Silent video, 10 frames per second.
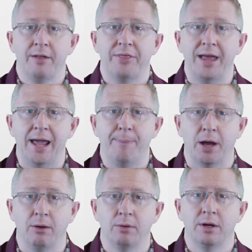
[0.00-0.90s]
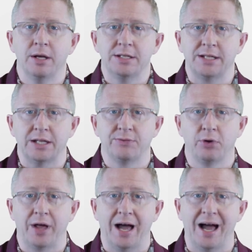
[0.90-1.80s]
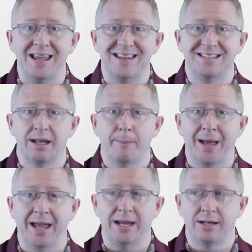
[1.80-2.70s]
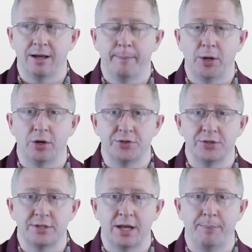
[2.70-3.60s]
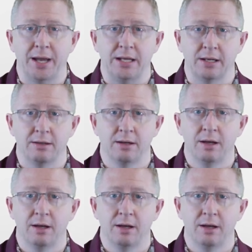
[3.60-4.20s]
The hippo stands for the highest paid person's opinion.